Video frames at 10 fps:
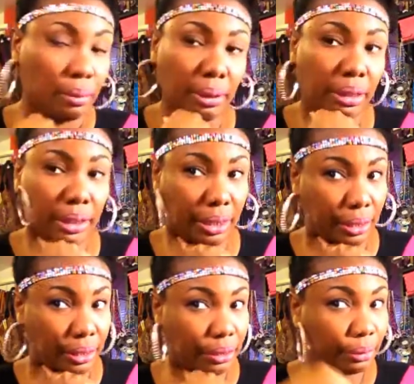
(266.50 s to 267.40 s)
And
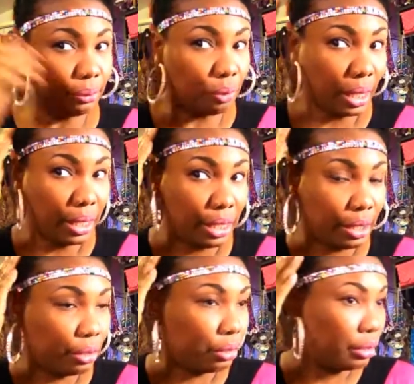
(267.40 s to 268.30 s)
uh, right
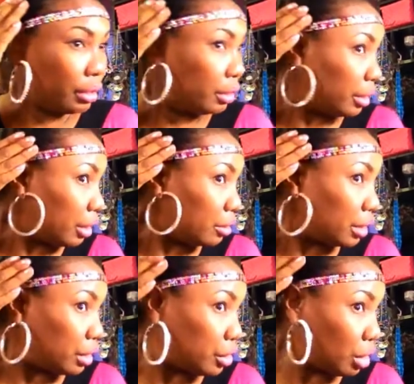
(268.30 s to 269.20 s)
here, there's
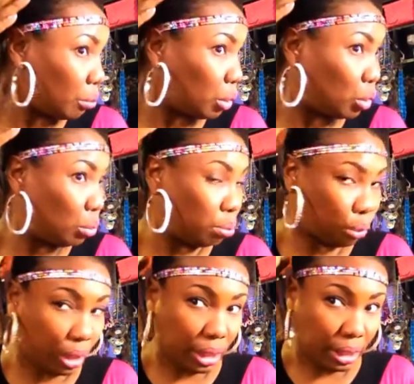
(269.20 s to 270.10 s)
a jumbo
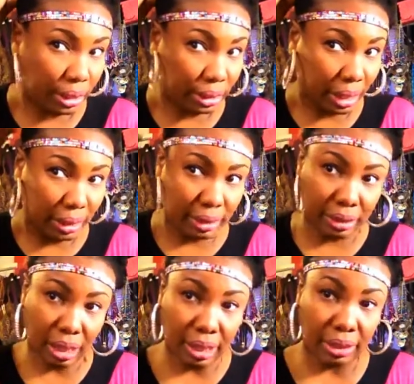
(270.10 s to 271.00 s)
braid. It's not
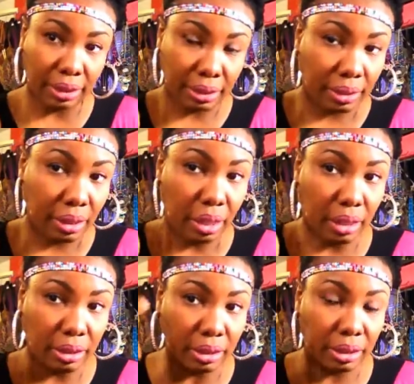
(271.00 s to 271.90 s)
tight. I
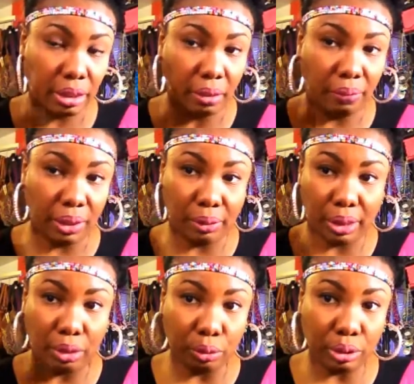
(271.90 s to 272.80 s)
just did it
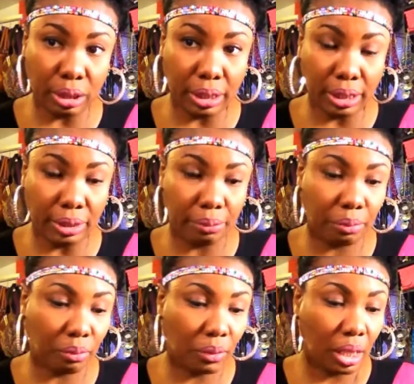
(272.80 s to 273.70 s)
very loosely.
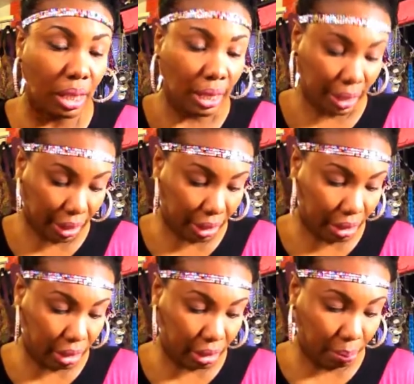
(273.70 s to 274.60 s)
And
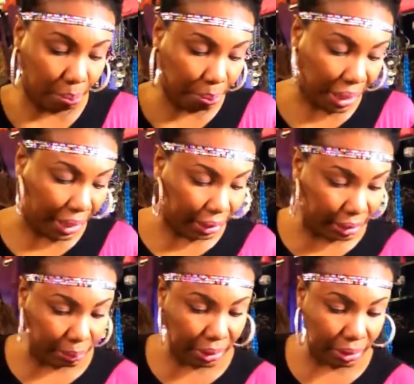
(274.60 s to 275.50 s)
in the back,
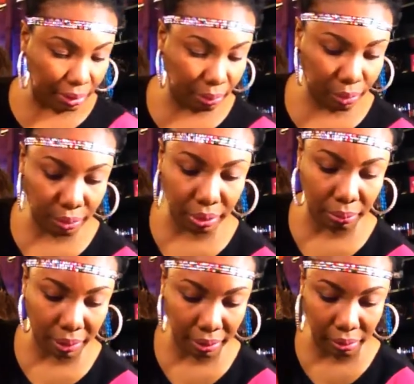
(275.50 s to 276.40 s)
let me move
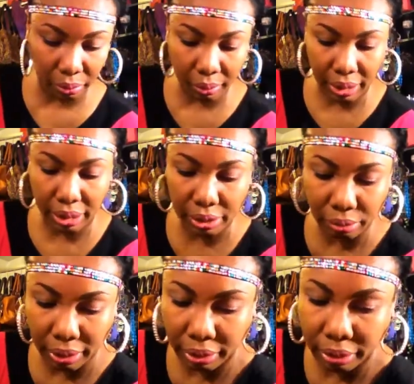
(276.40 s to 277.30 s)
something out the way so
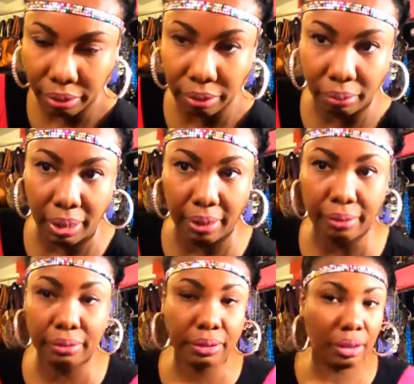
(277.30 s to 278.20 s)
I can turn
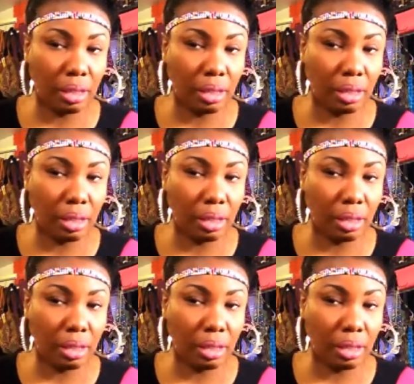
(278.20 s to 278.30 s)
around.